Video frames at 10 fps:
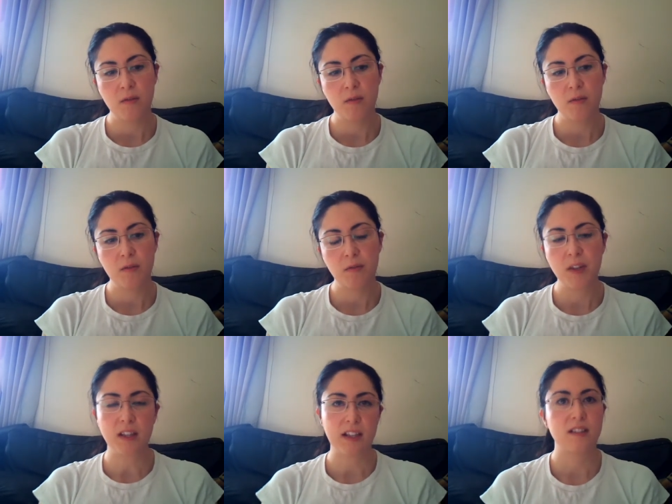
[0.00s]

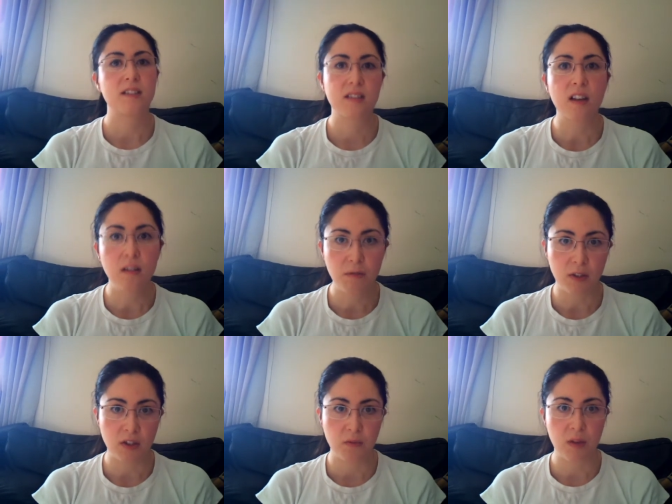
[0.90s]
feel that it's
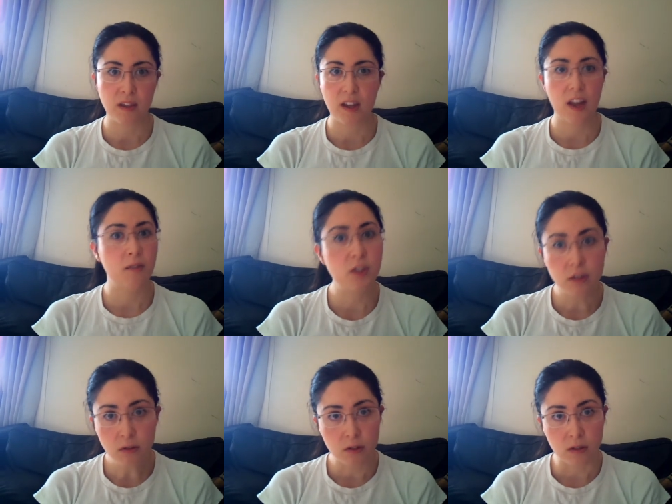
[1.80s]
selfish when they have
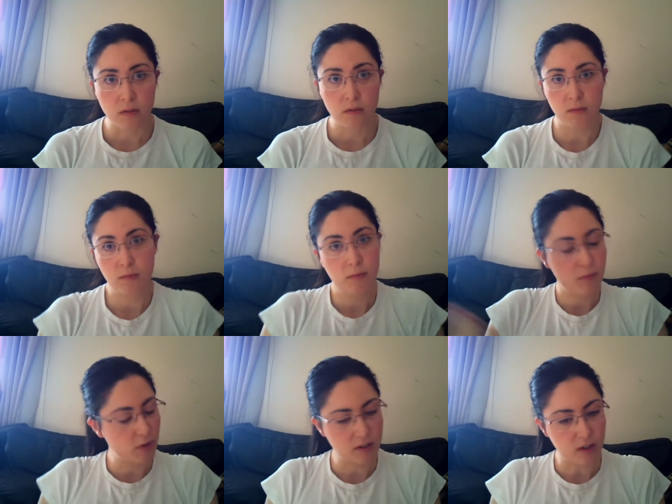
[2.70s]
children,
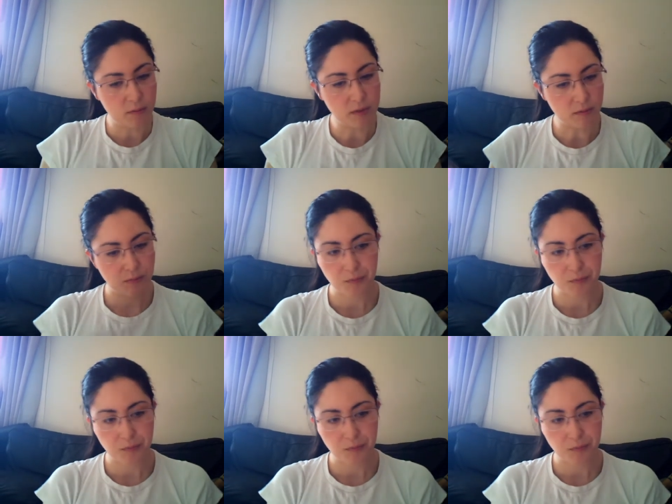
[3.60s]
for example.